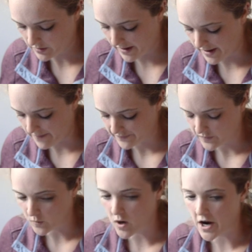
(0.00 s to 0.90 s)
Yeah. Okay,
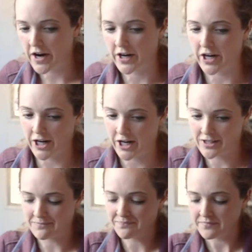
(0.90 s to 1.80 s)
water.
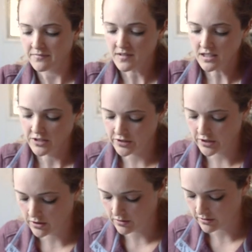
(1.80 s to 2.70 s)

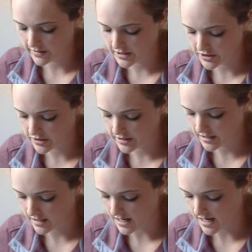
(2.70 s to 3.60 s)
So
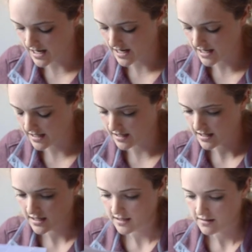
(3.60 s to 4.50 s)
originally I
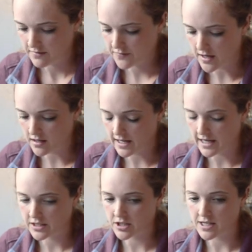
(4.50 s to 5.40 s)
felt
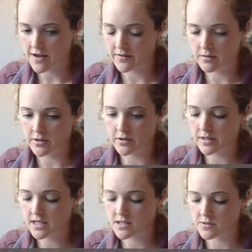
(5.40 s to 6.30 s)
like just having
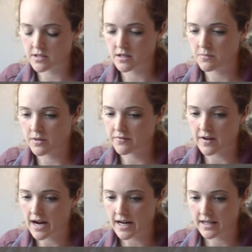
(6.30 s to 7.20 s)
Blueys was gonna be
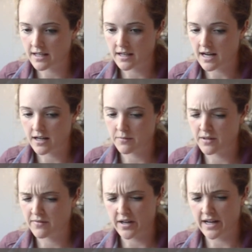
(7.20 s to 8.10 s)
fine, and I'd
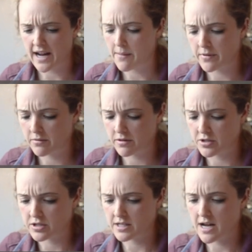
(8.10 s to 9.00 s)
be very happy with
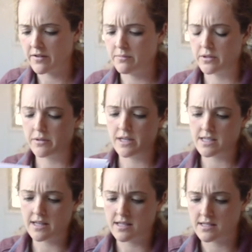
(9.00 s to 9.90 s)
just having Blueys
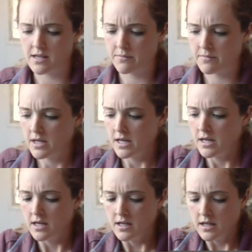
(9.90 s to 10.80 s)
and then some,
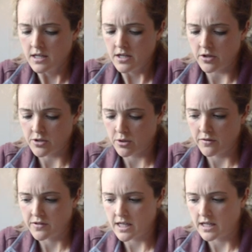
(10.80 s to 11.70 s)
you know, sort
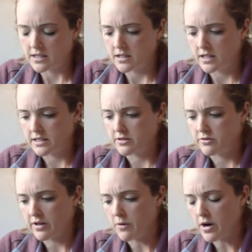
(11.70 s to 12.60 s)
of sink to collect
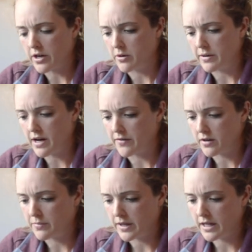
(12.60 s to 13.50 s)
gray water or
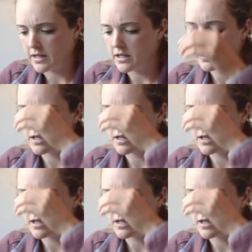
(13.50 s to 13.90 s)
whatever, but